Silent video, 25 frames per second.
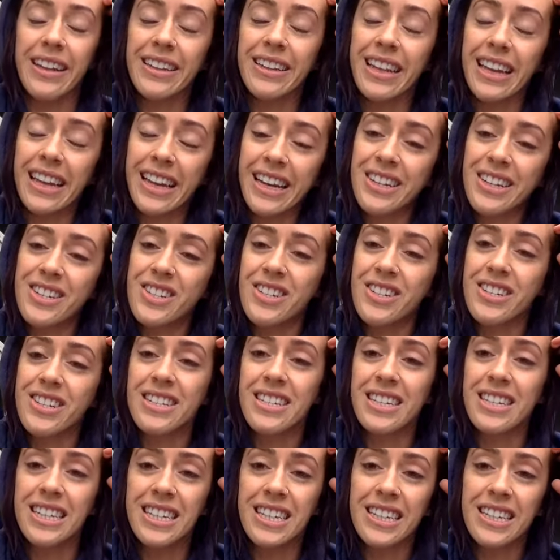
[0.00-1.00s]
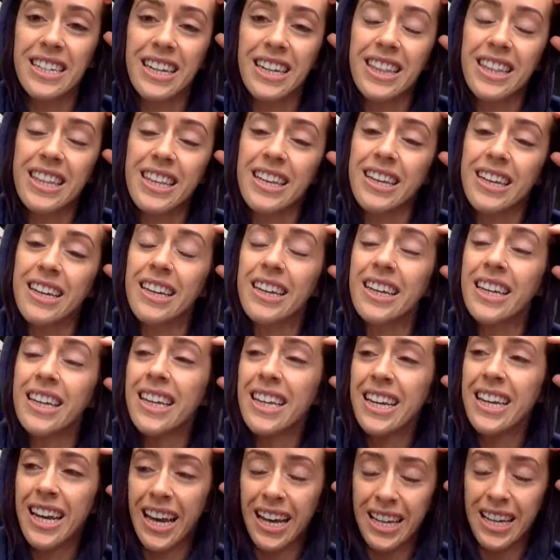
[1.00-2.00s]
Like I just need, I think,
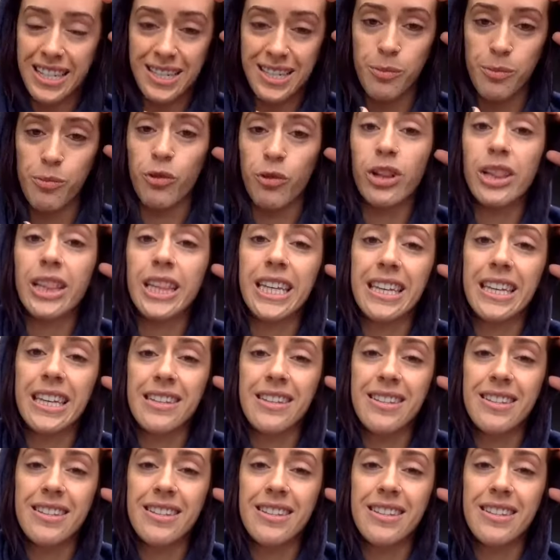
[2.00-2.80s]
some release.